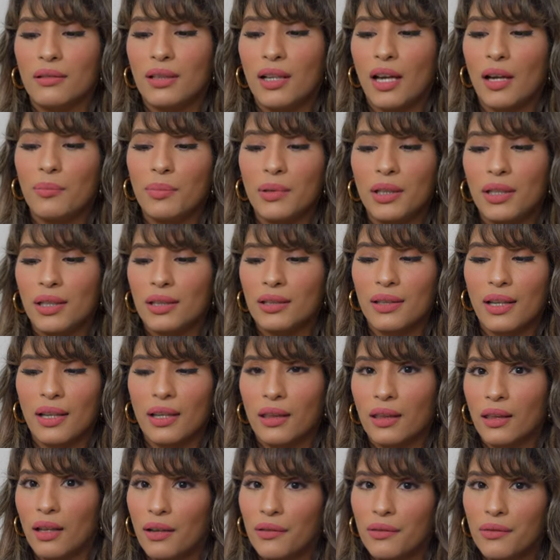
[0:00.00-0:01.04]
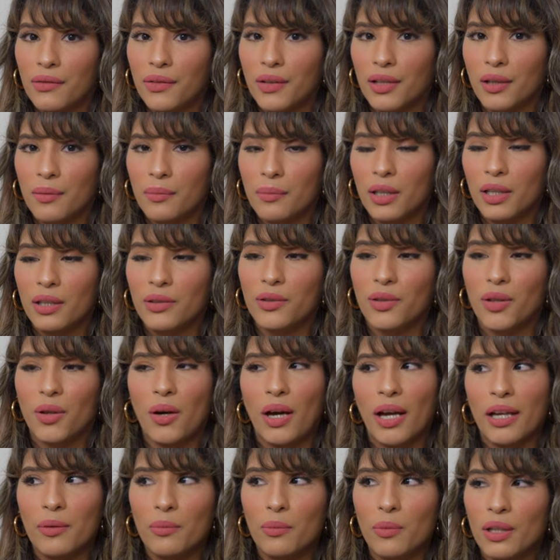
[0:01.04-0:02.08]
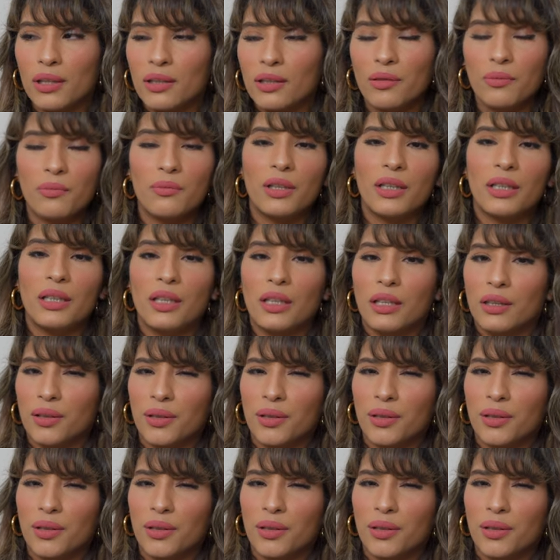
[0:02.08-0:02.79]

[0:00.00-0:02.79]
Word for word: not because I love them. So I wasn't really